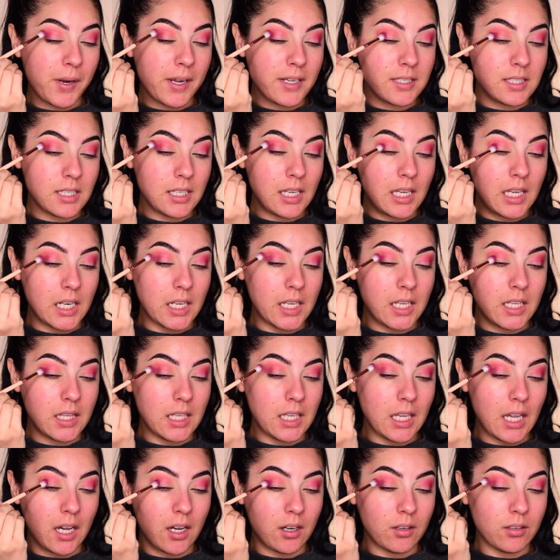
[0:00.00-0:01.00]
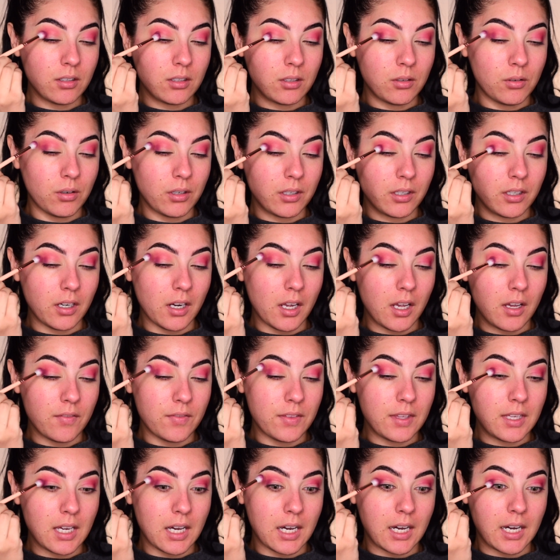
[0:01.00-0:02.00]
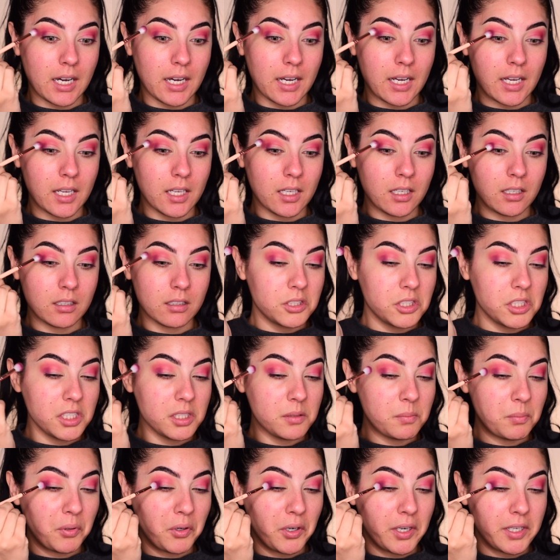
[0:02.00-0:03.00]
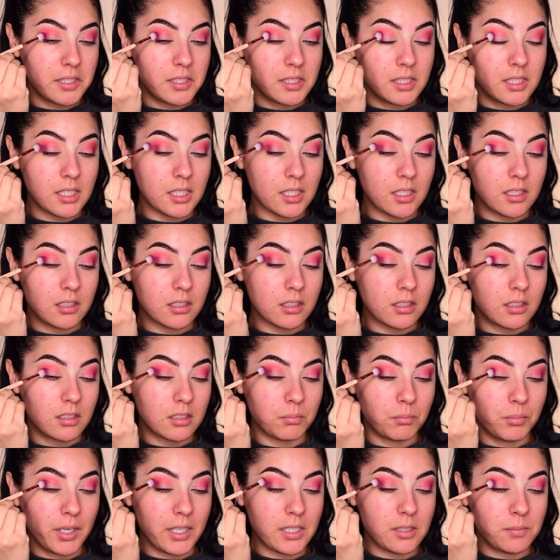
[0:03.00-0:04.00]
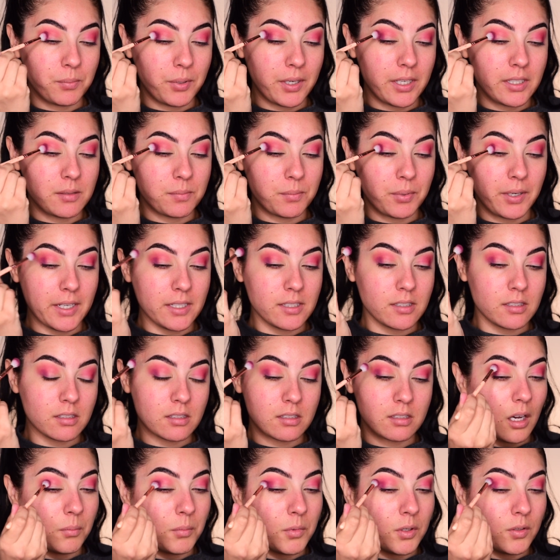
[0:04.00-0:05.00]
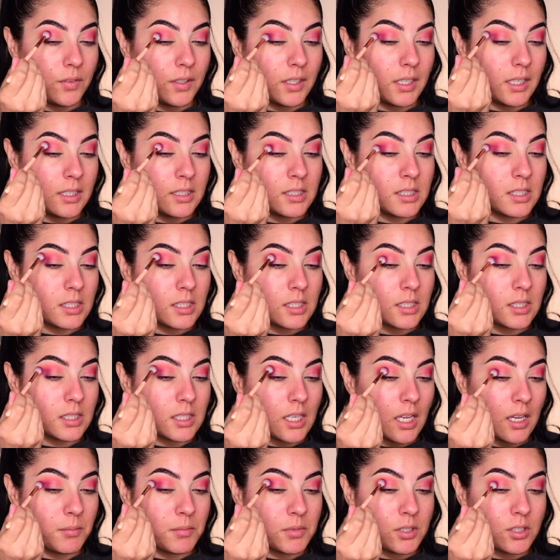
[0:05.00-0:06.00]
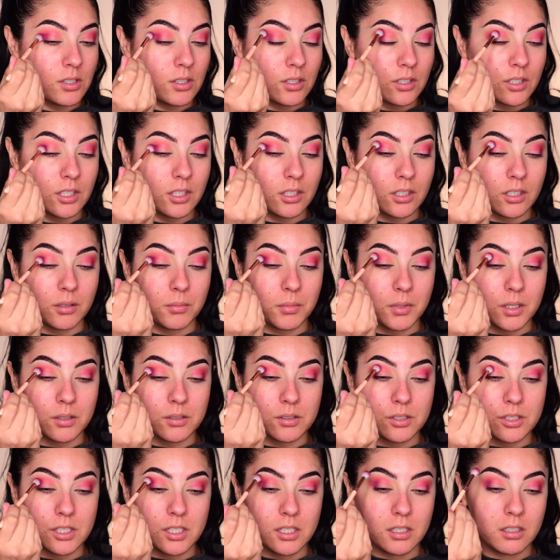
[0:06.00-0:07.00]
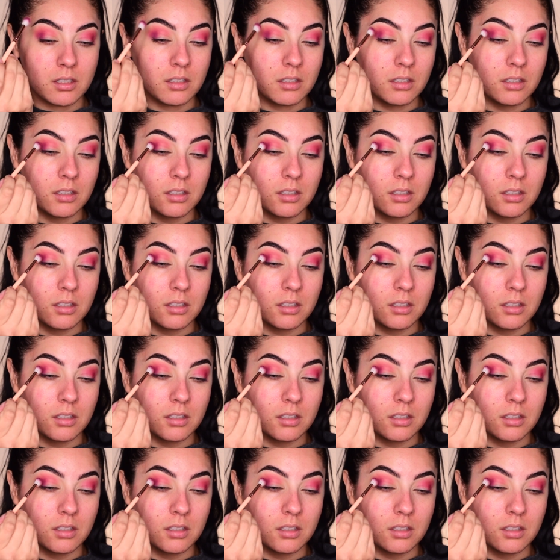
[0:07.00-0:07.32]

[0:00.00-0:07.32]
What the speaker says: Pressing it in the outer corner of the eye. Just pressing. Press, press, press. I'll move it in some circular motion.